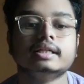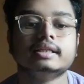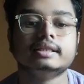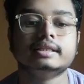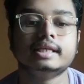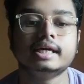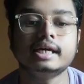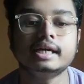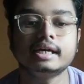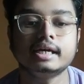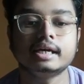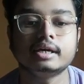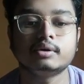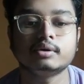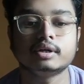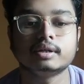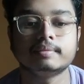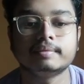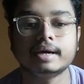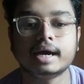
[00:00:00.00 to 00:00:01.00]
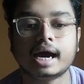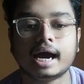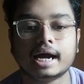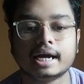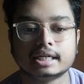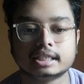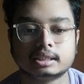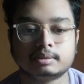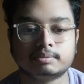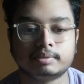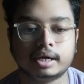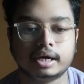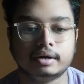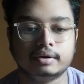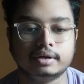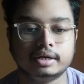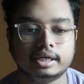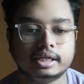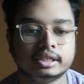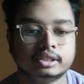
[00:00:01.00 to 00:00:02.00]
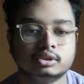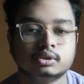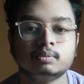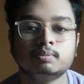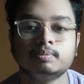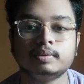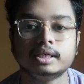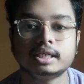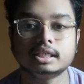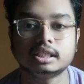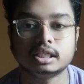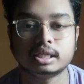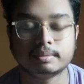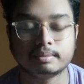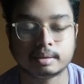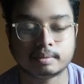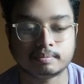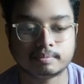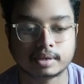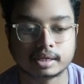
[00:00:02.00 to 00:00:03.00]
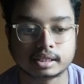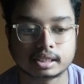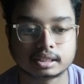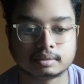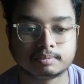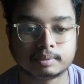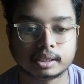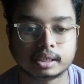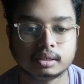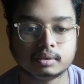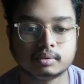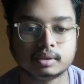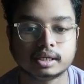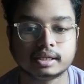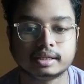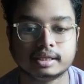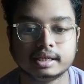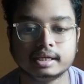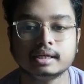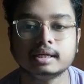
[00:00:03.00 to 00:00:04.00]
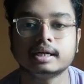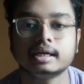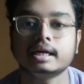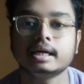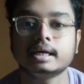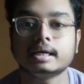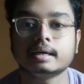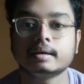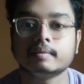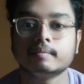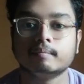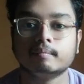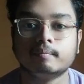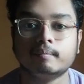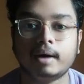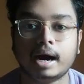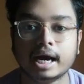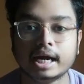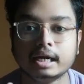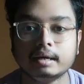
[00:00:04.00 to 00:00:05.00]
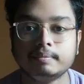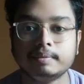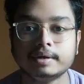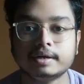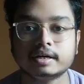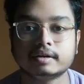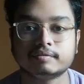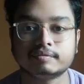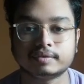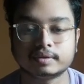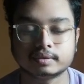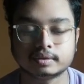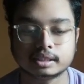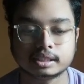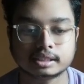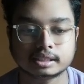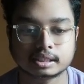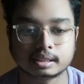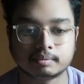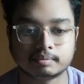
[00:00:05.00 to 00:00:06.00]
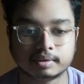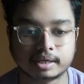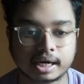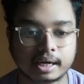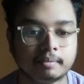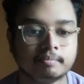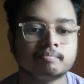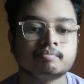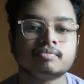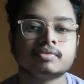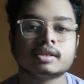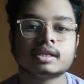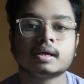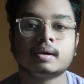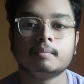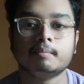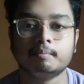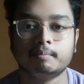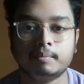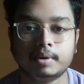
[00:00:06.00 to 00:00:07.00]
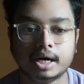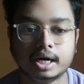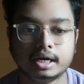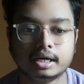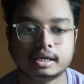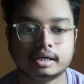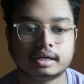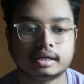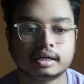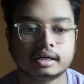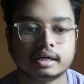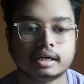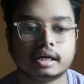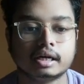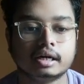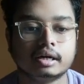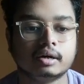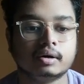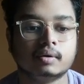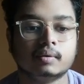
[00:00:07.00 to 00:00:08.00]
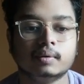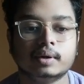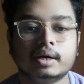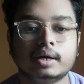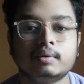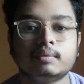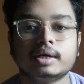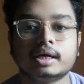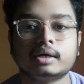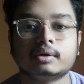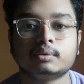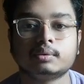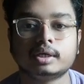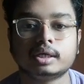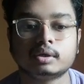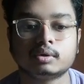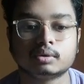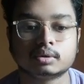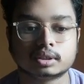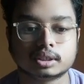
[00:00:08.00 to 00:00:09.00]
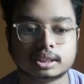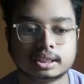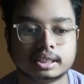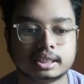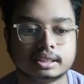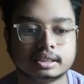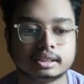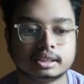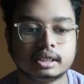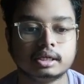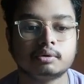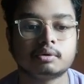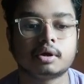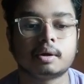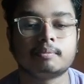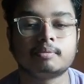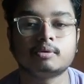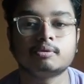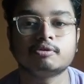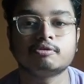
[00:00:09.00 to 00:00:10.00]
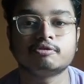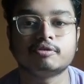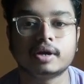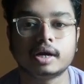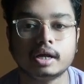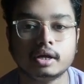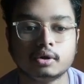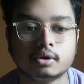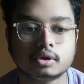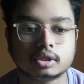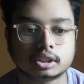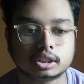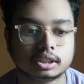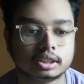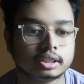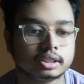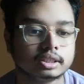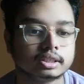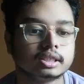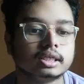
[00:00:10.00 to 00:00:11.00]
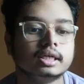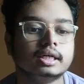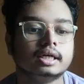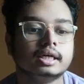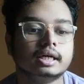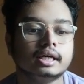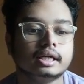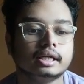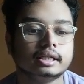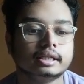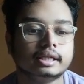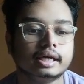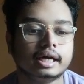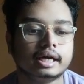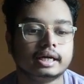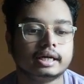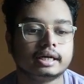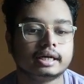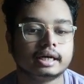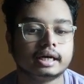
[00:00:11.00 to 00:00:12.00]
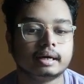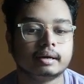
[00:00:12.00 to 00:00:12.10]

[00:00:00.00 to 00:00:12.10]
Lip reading: then it will be a highest priority. So please remember this particular thing. It might be confusing sometime, but when we are doing question answer, you have to be very cautious that